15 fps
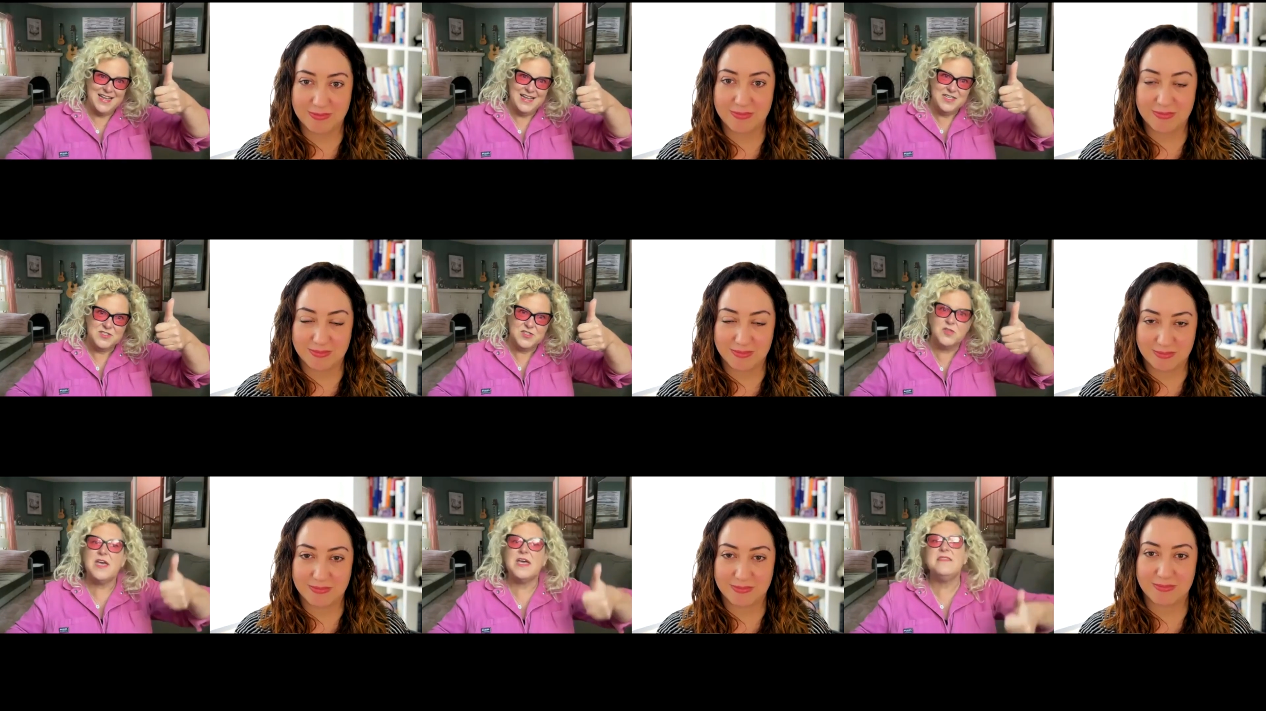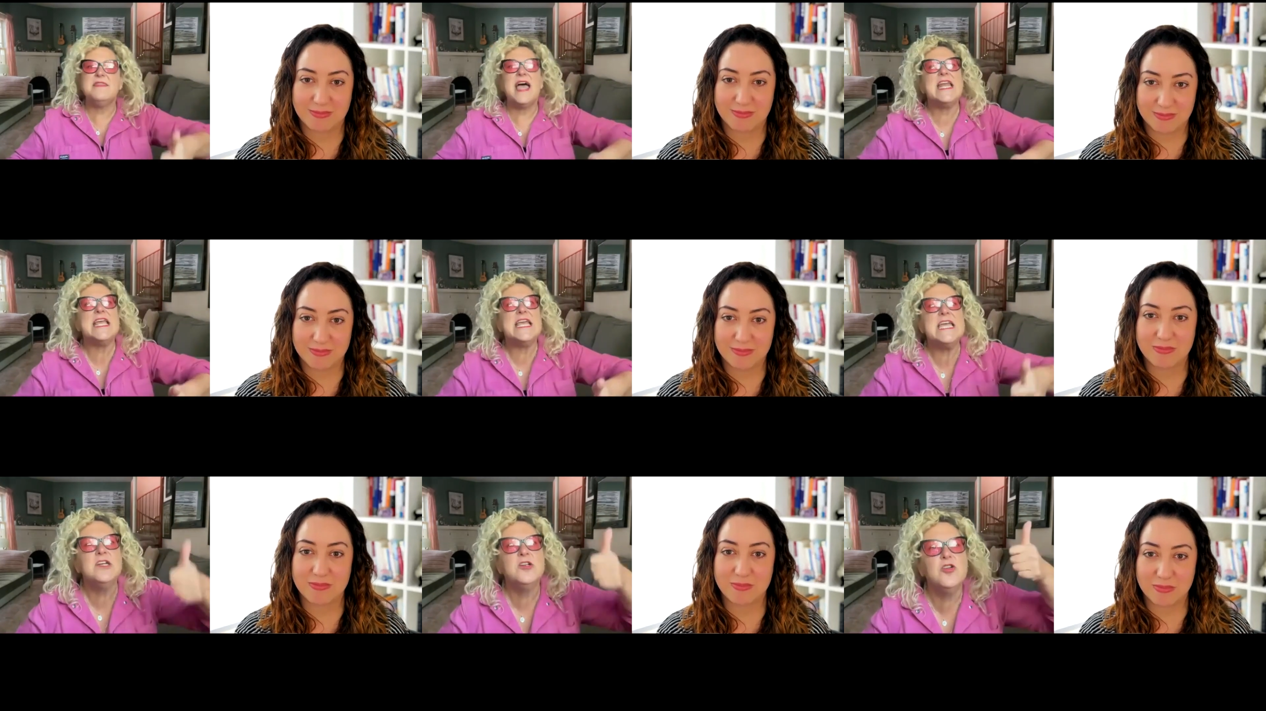Speaker 1: so then that
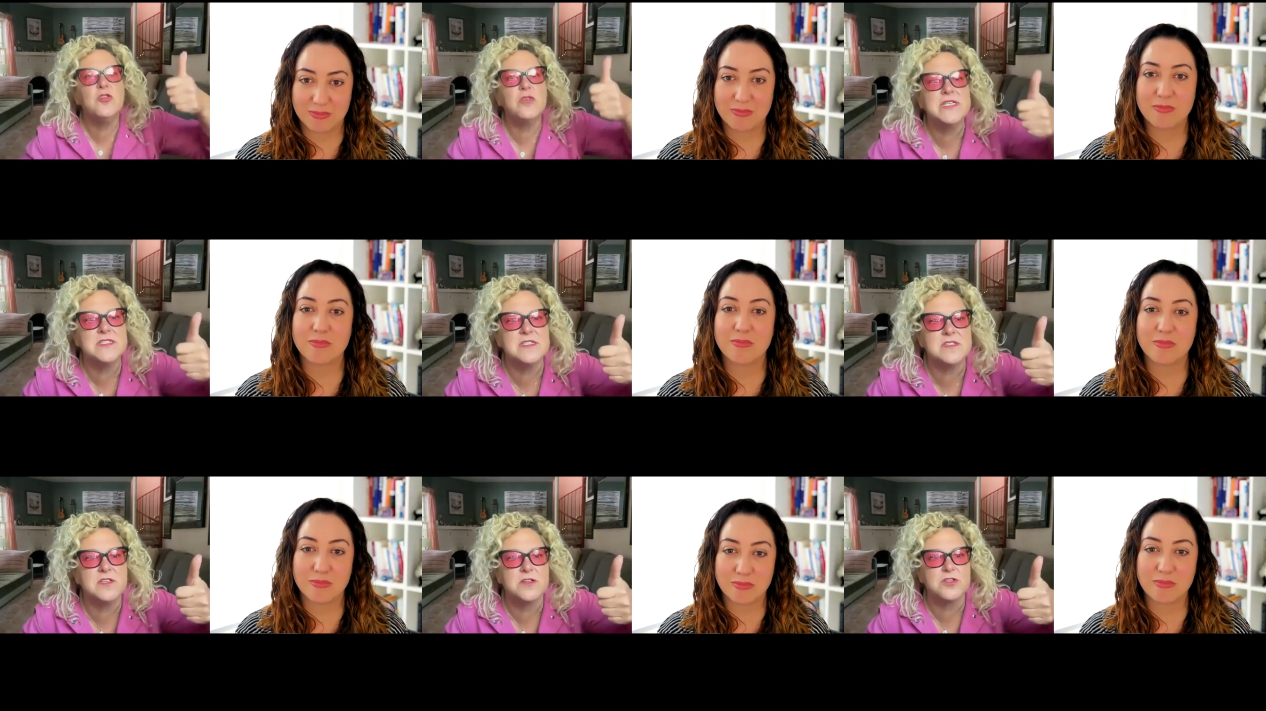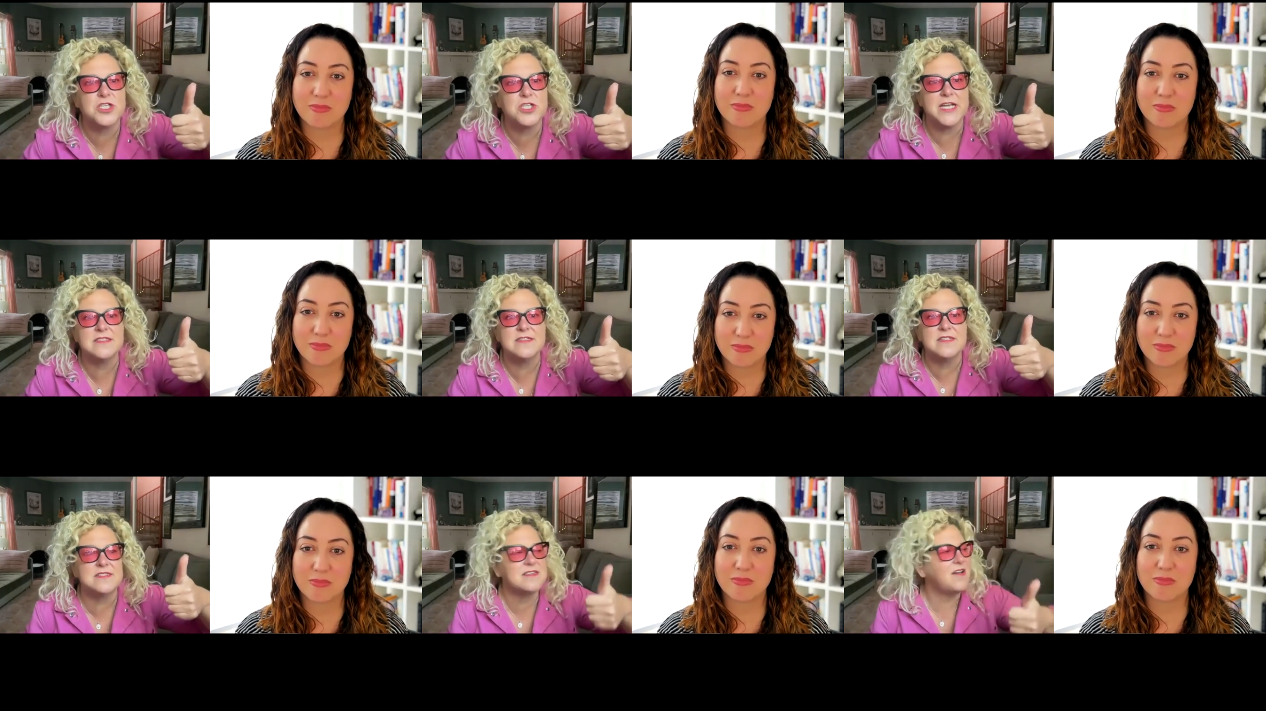increases their
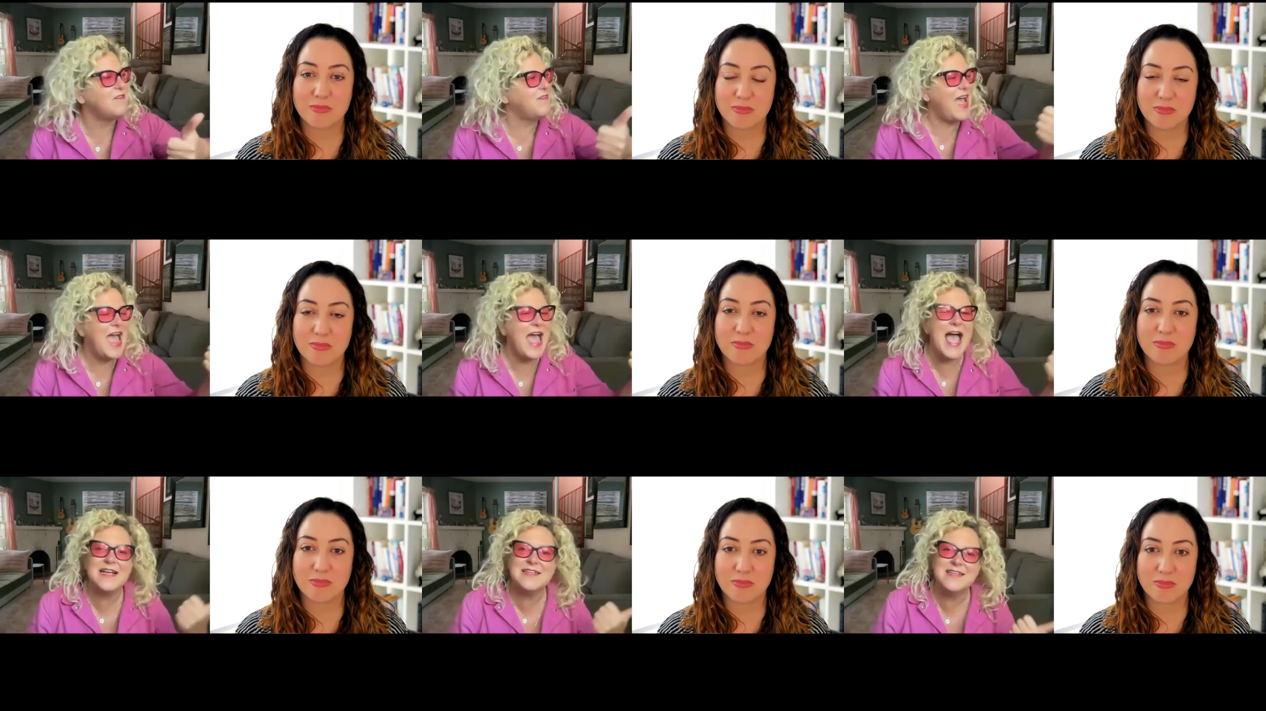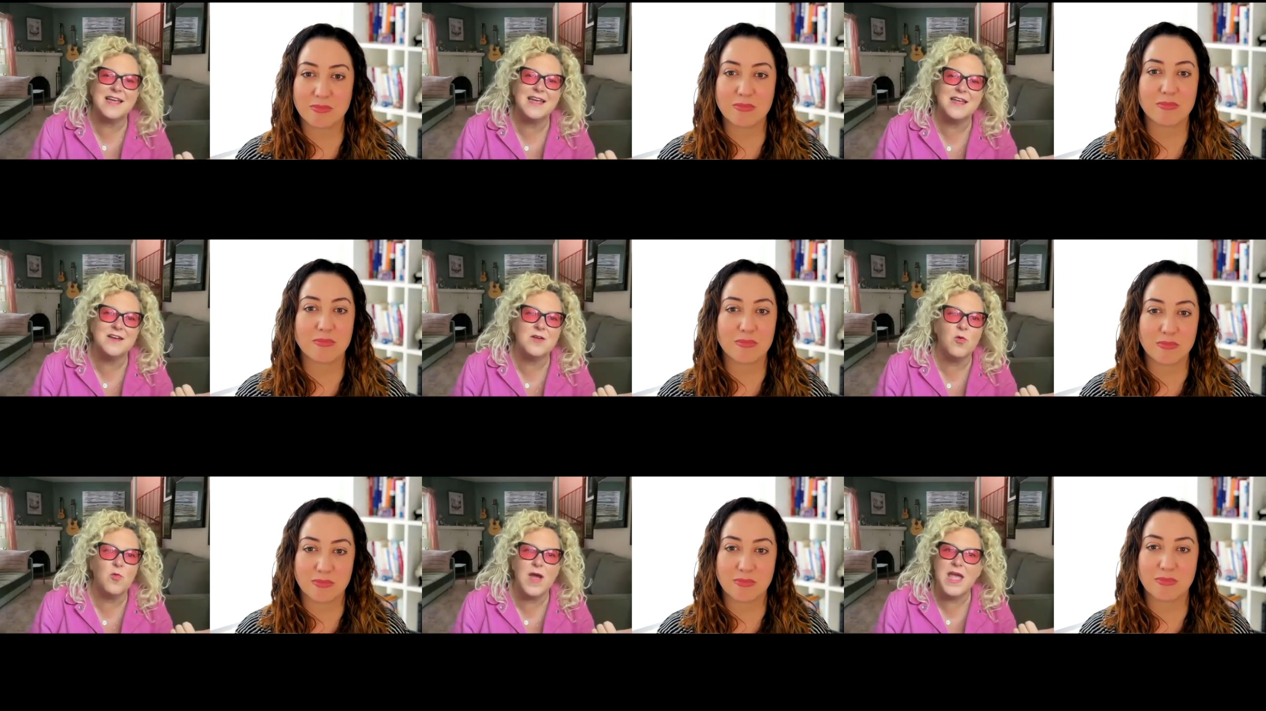chances of acting in a
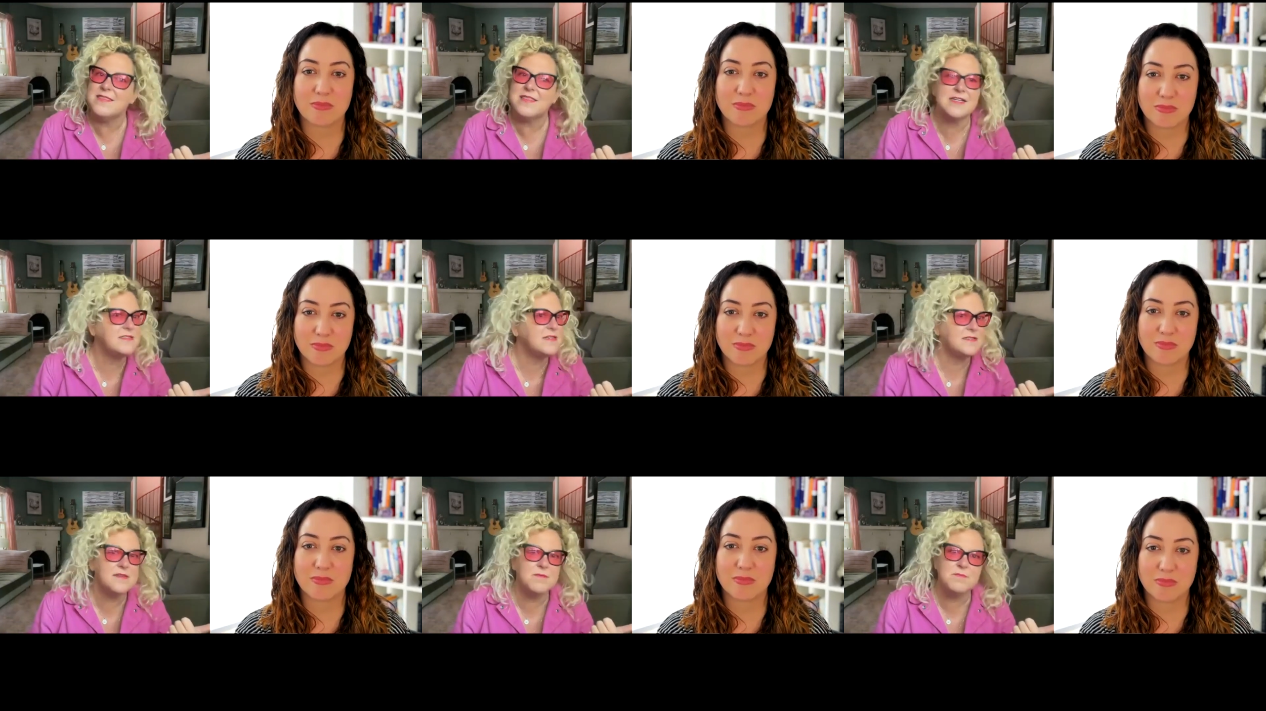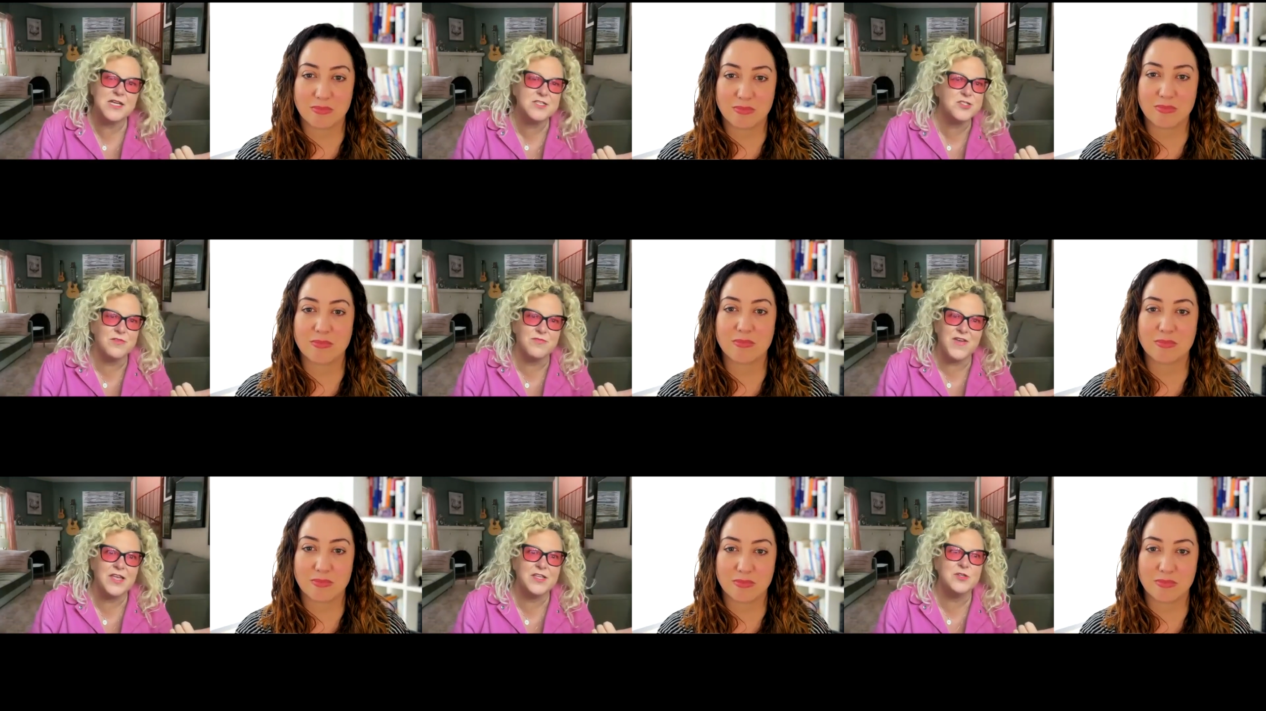way that doesn't match their
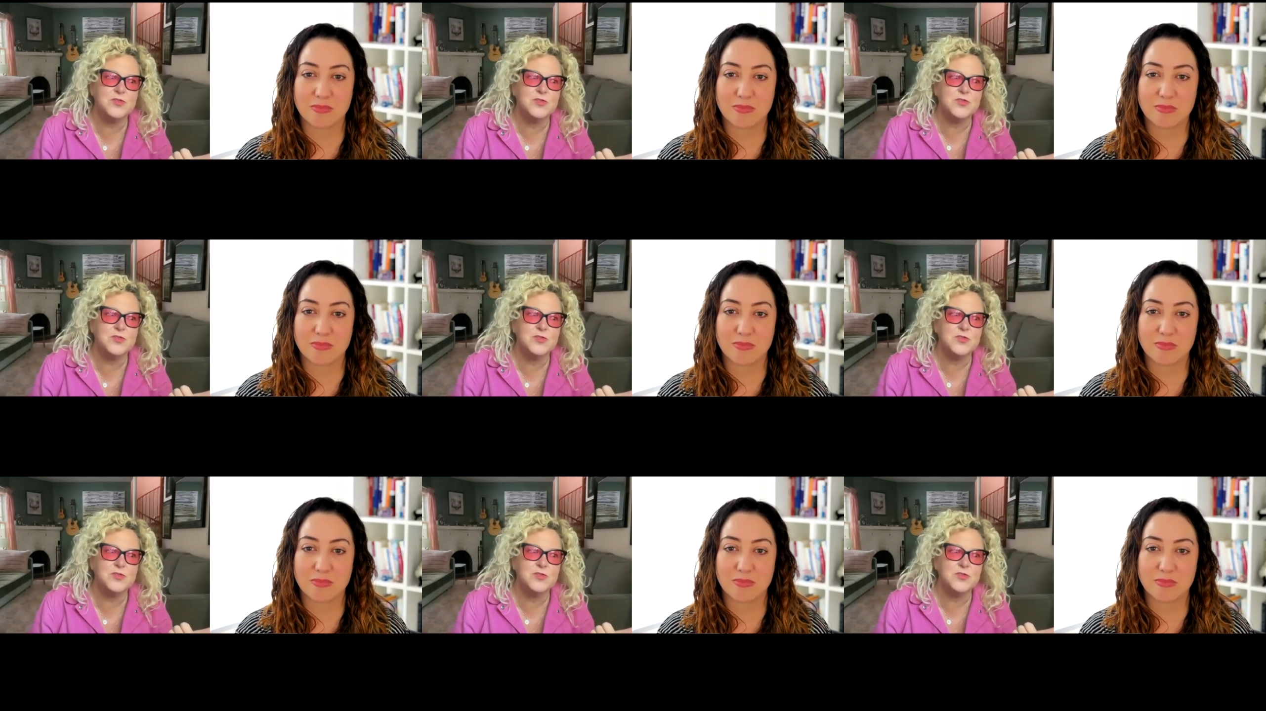values